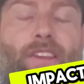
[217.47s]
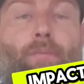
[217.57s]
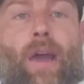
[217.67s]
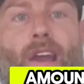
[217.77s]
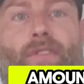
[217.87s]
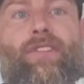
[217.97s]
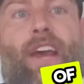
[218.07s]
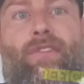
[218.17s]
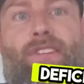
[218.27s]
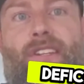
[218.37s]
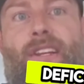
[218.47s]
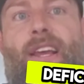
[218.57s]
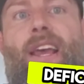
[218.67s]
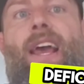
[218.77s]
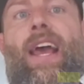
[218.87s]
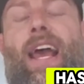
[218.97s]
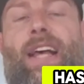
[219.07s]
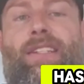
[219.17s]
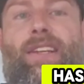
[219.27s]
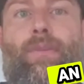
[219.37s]
the amount of deficit
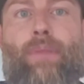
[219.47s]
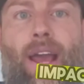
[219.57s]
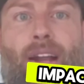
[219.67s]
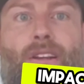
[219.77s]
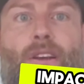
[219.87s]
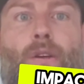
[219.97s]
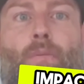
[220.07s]
has an impact,